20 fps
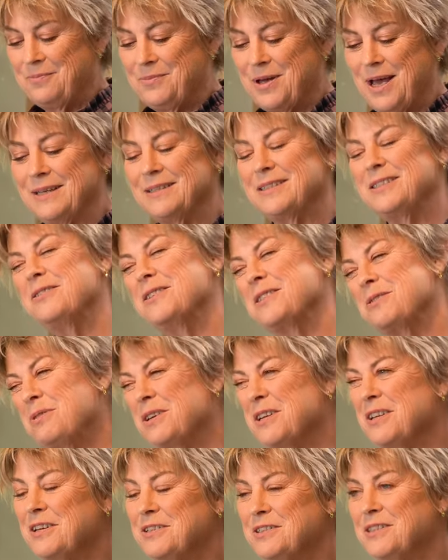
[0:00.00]
um, and so it's
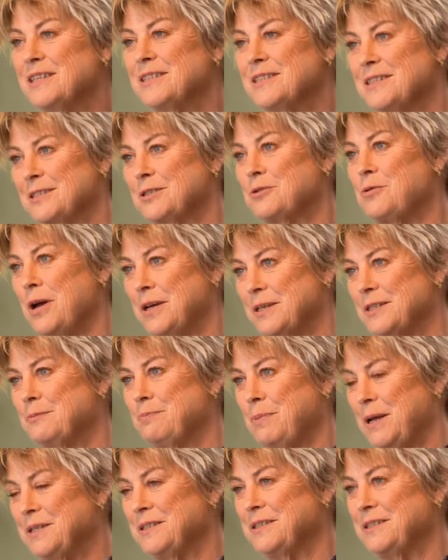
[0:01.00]
one of those things that's quite
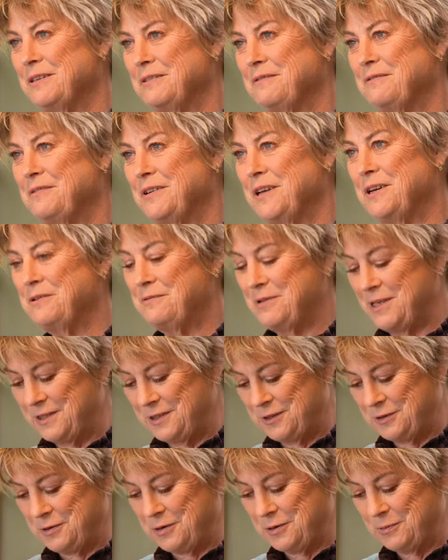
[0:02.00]
expensive in a
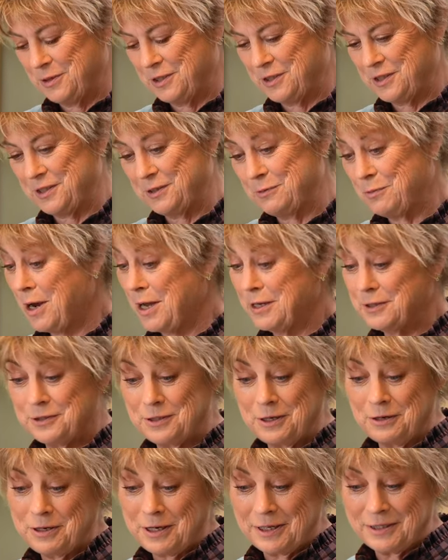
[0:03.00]
restaurant, which is why
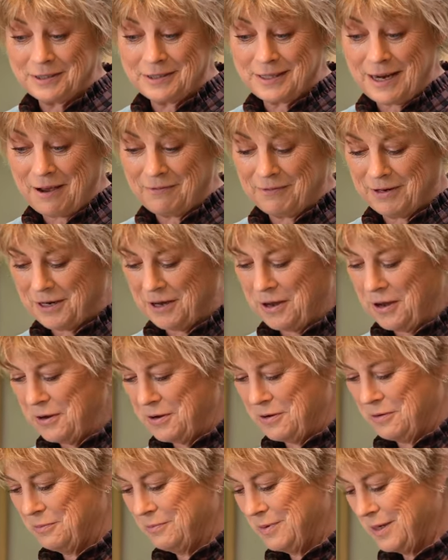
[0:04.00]
it's so nice to have it at
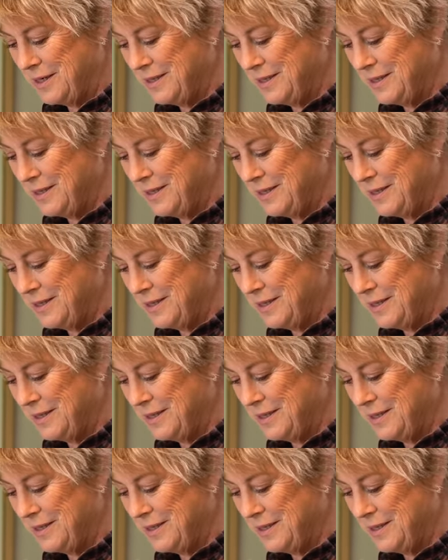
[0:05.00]
home